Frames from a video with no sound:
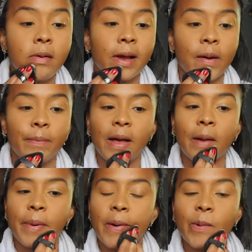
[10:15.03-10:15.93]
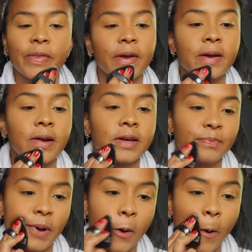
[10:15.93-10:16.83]
like a black belt with like a
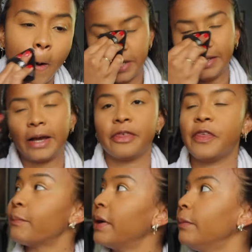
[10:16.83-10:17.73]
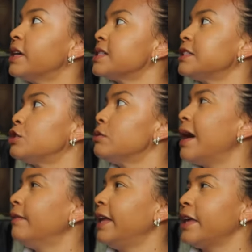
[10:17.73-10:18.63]
nice buckle and like a thick belt, because I do
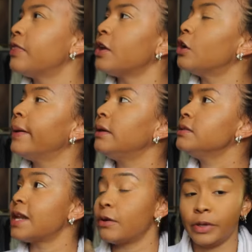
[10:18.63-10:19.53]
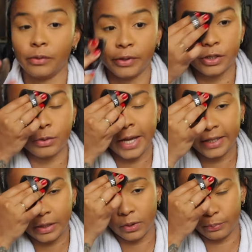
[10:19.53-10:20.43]
have like thinner belts that I really, really do
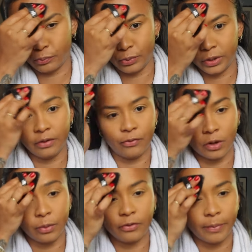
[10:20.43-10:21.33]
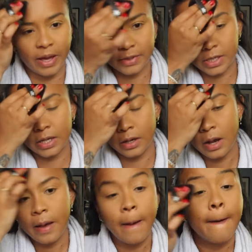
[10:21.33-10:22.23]
like that were really affordable from Amazon.
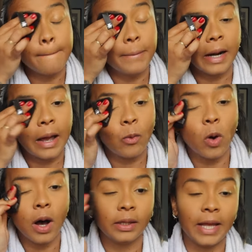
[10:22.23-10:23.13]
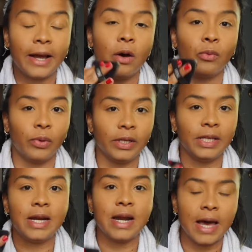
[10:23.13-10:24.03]
But I want like a
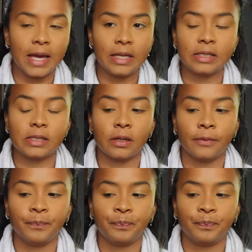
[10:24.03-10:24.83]
really nice,